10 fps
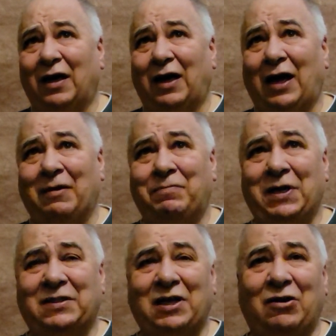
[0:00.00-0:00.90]
I
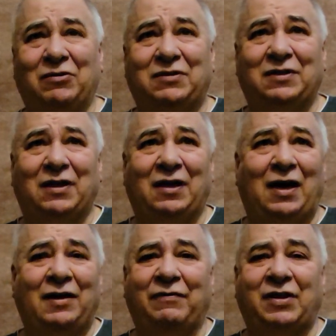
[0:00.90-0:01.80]
picked out
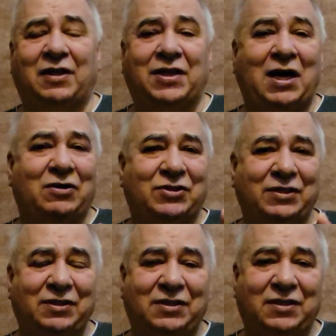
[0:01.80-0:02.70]
of the
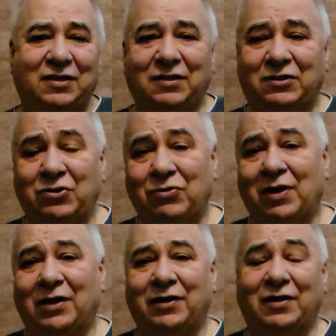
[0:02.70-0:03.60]
thousands
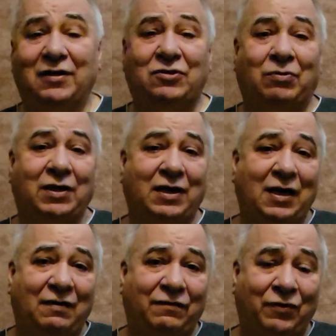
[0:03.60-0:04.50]

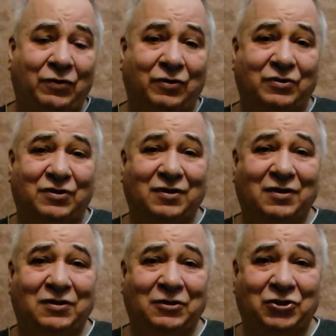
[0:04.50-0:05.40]
228 photos
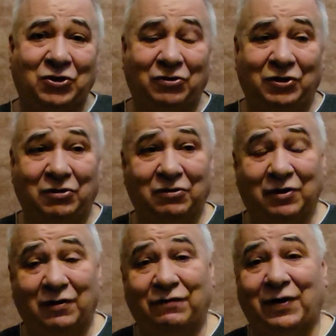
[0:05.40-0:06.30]
to show you.
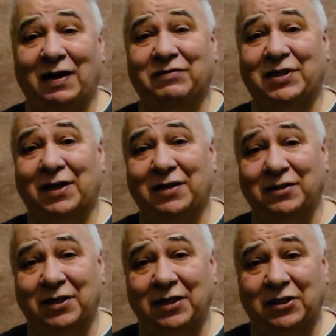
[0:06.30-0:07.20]
They're 5
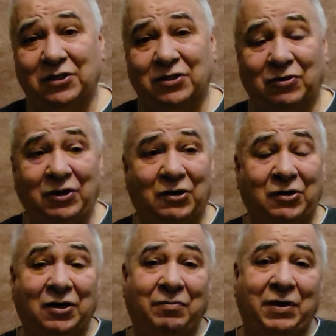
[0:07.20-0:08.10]
seconds each, so you're
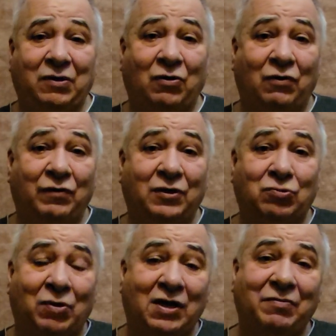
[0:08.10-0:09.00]
going to be over
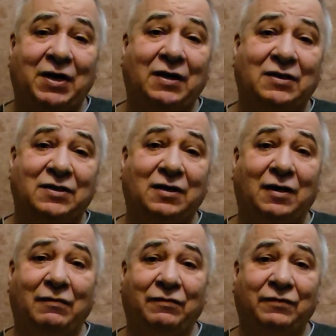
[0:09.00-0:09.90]
20 minutes
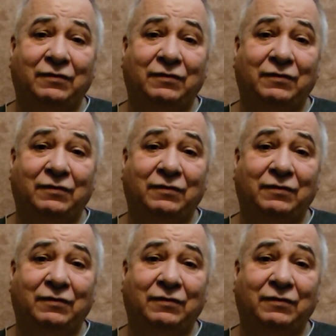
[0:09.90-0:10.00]
of